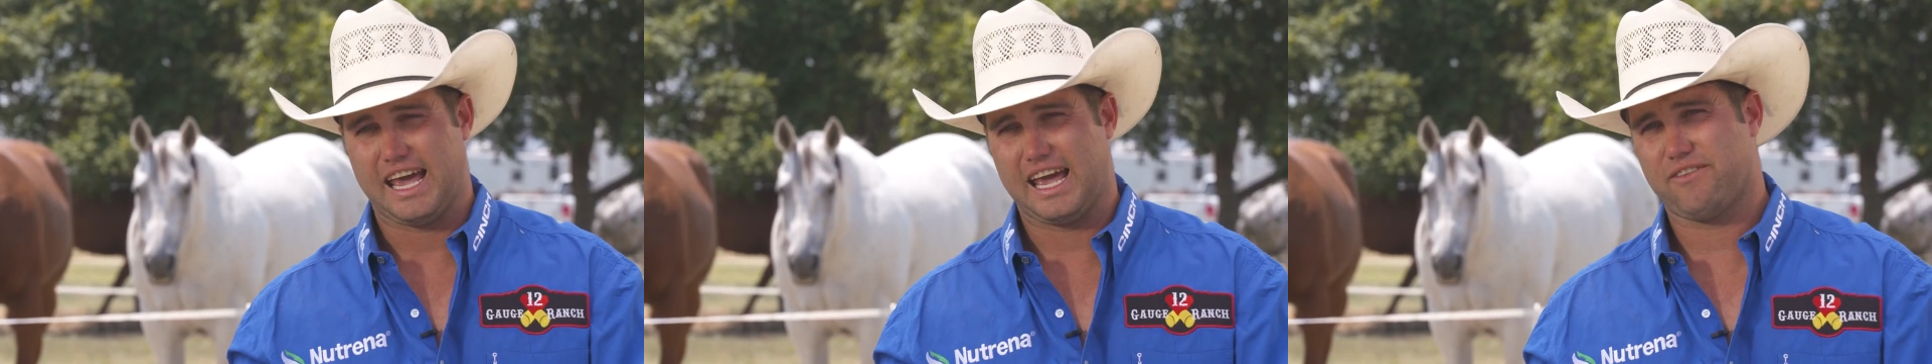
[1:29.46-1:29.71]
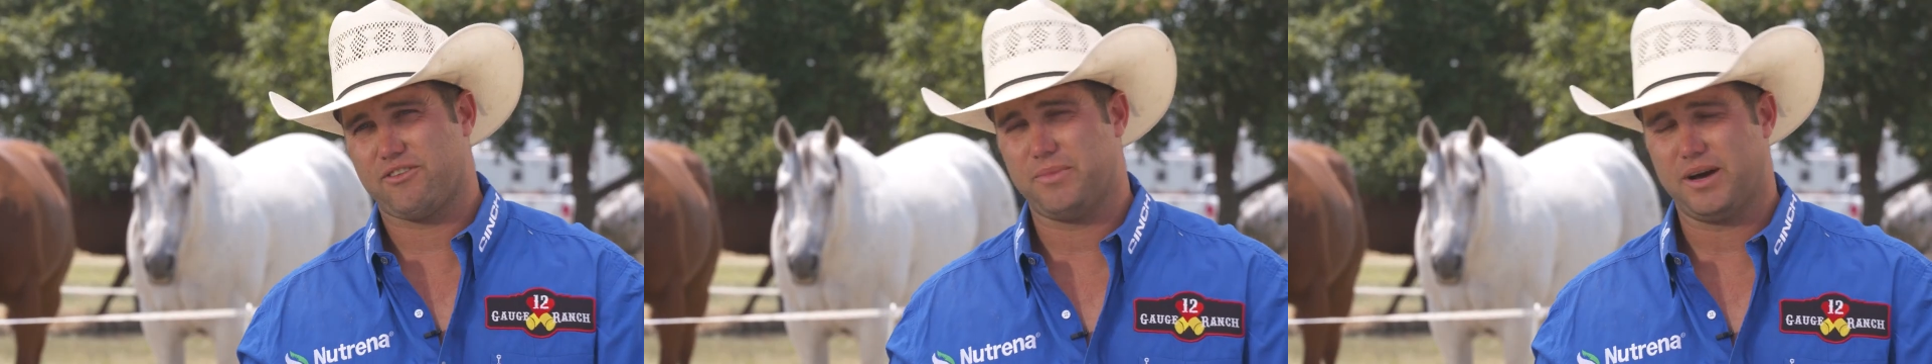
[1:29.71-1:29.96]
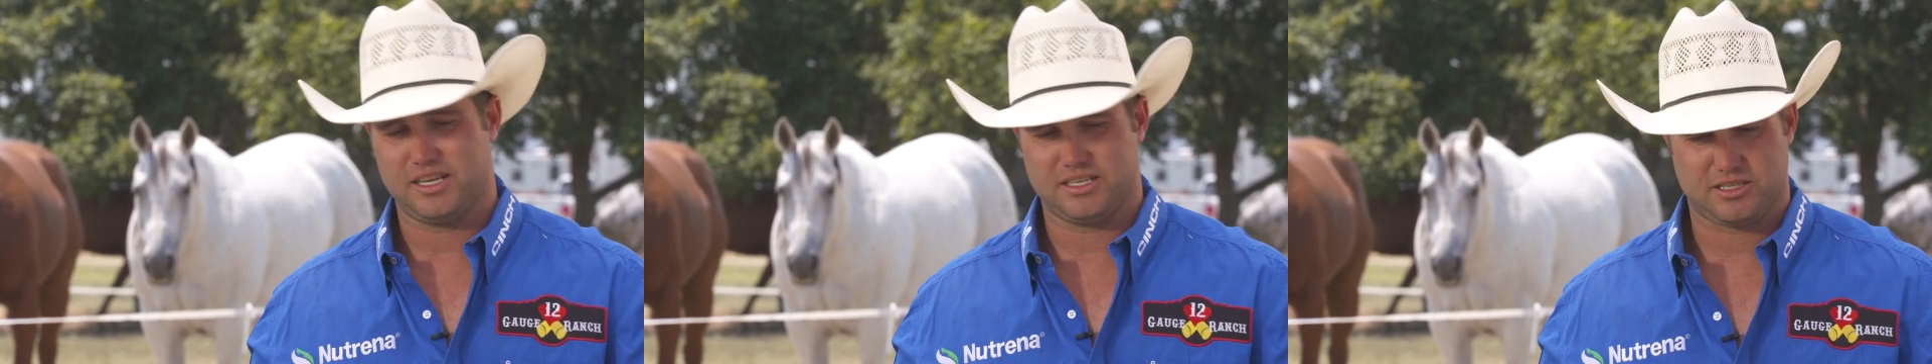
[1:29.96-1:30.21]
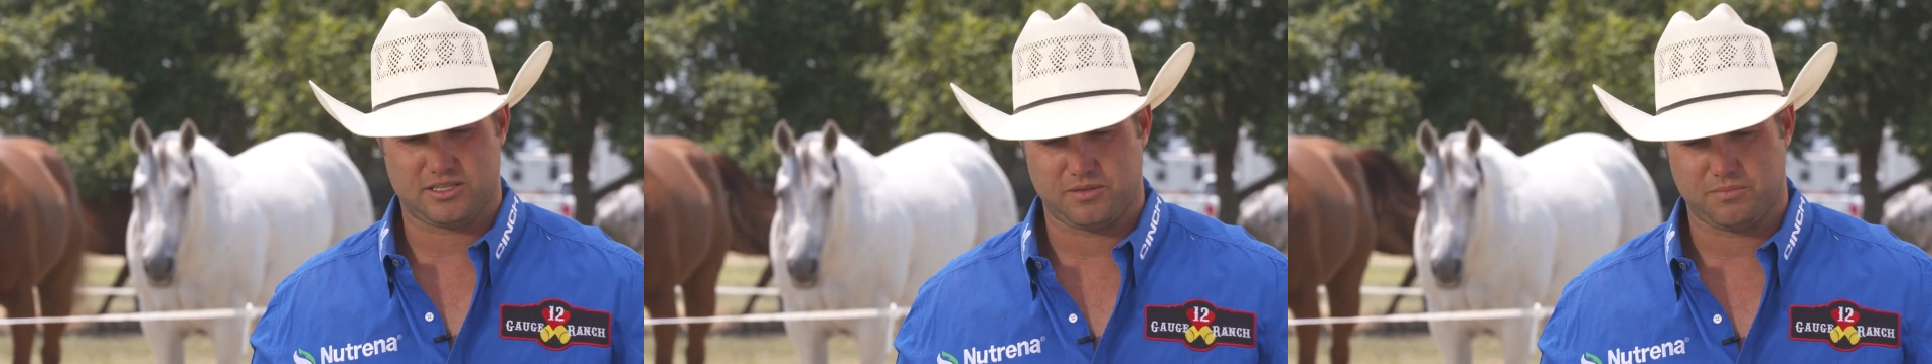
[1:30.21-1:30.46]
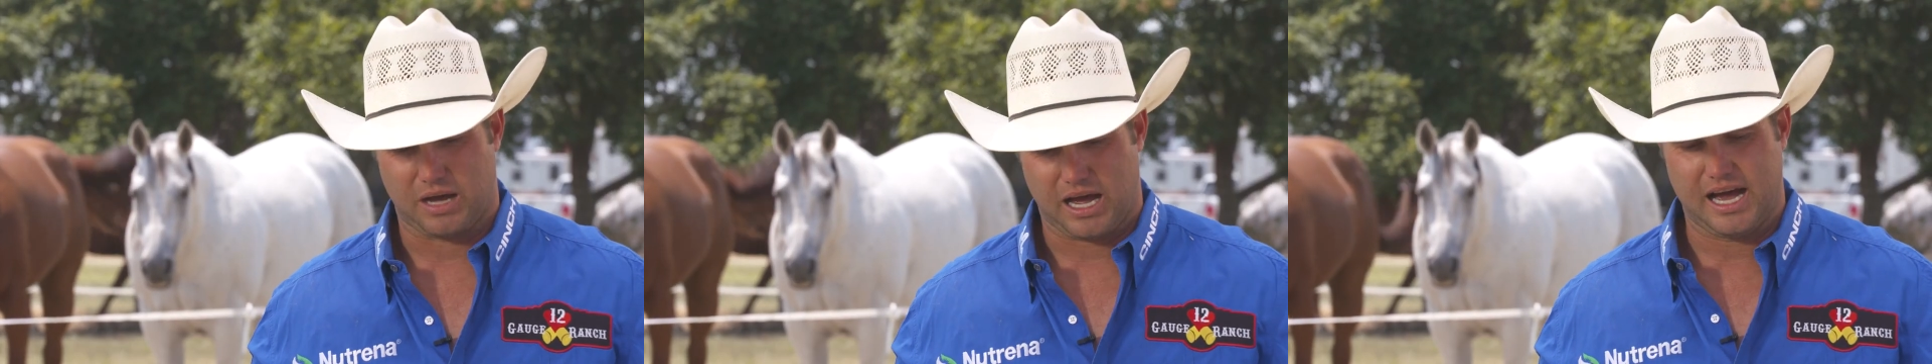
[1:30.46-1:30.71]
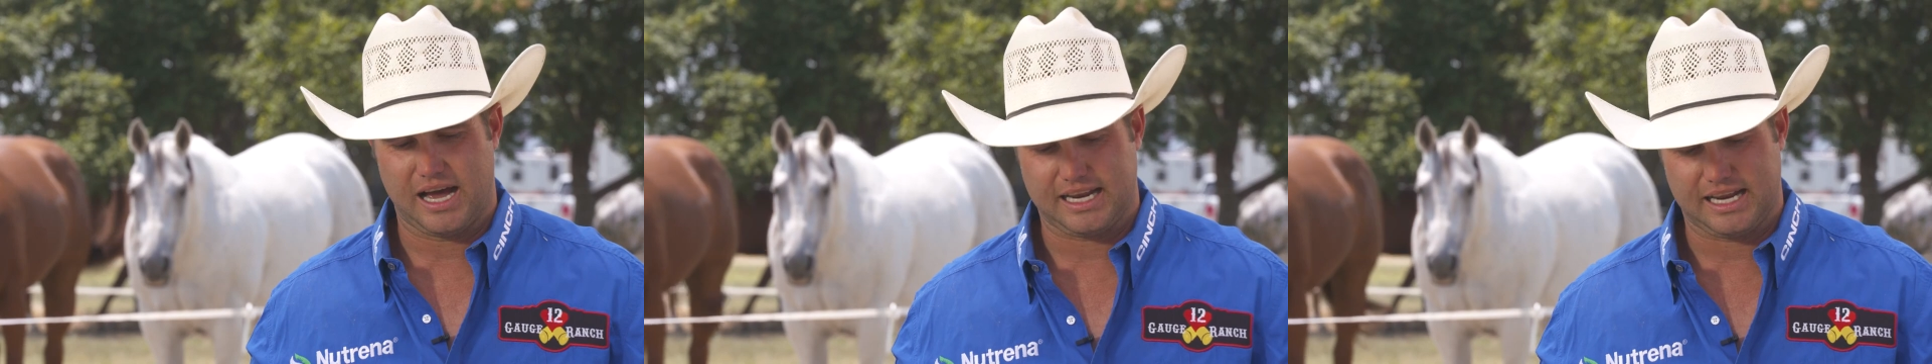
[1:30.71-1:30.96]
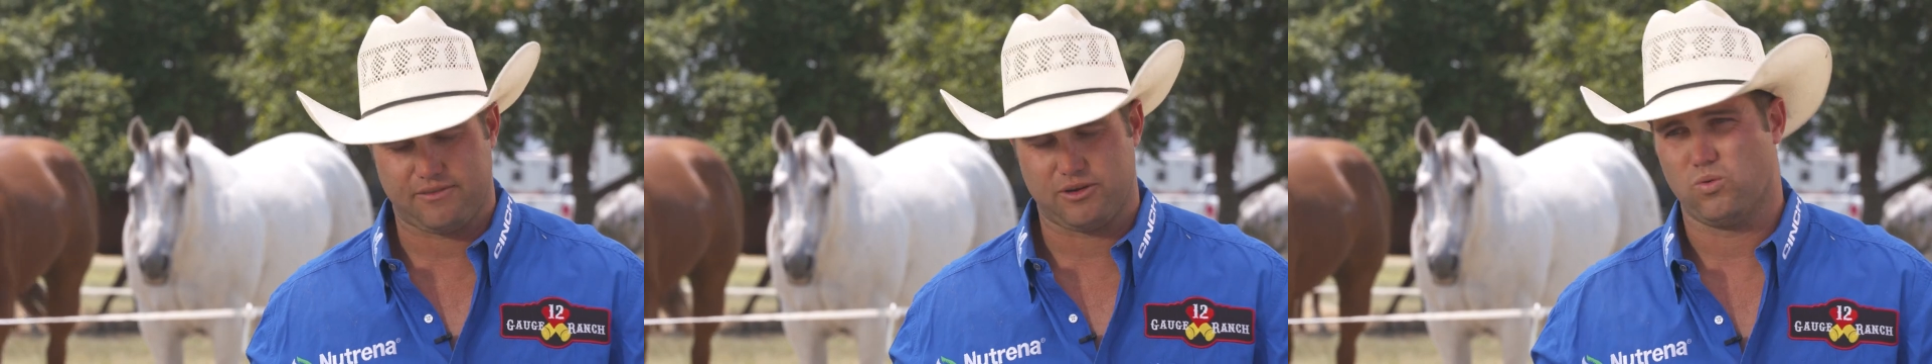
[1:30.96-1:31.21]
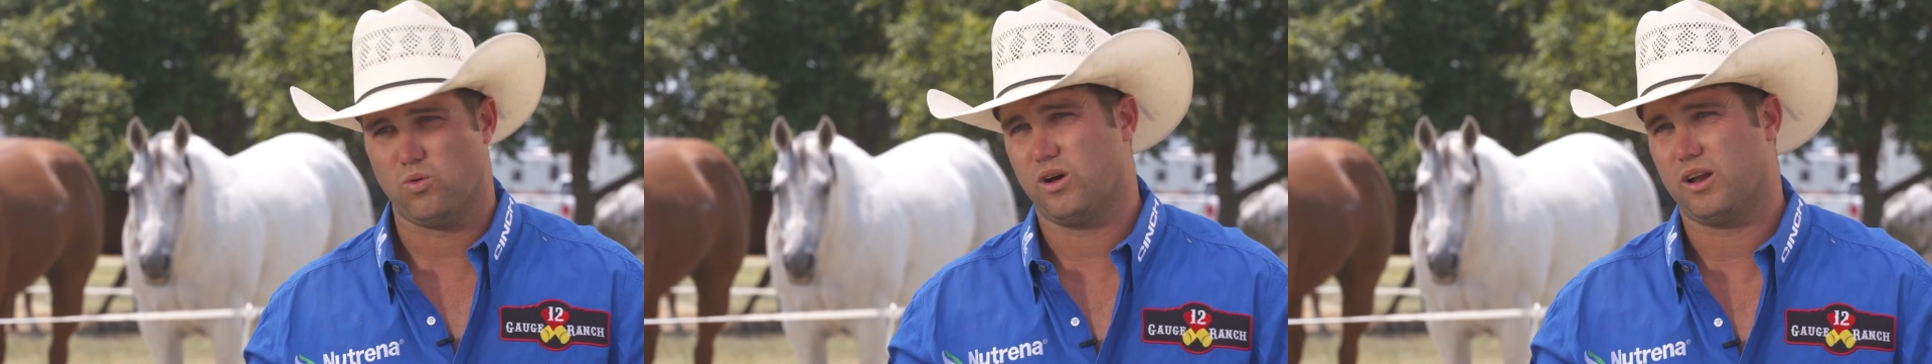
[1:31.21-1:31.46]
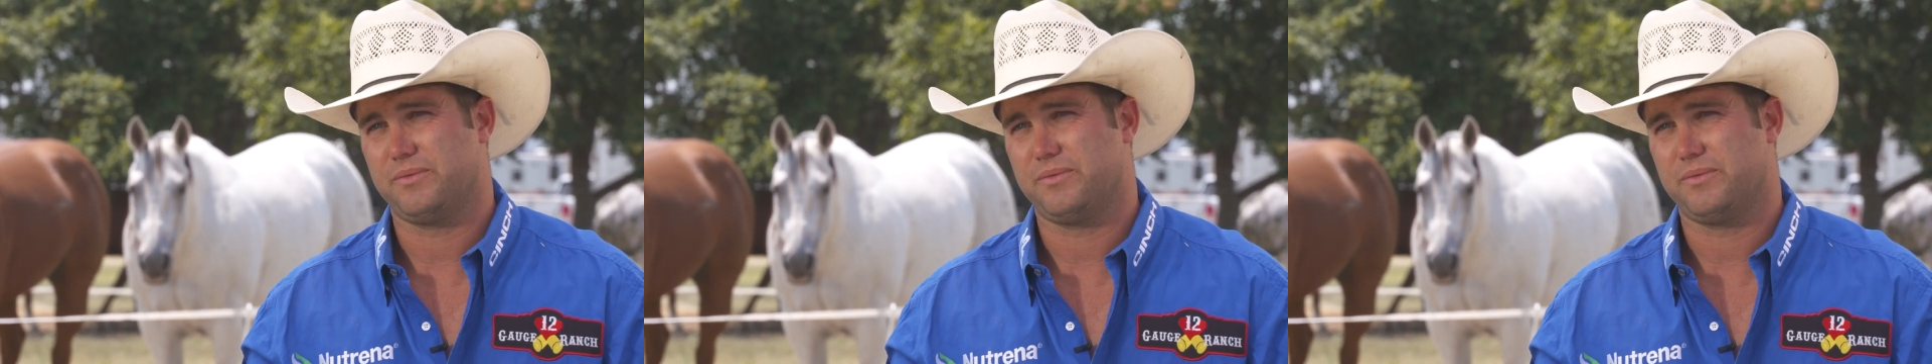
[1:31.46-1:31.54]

Everybody's behind everyone.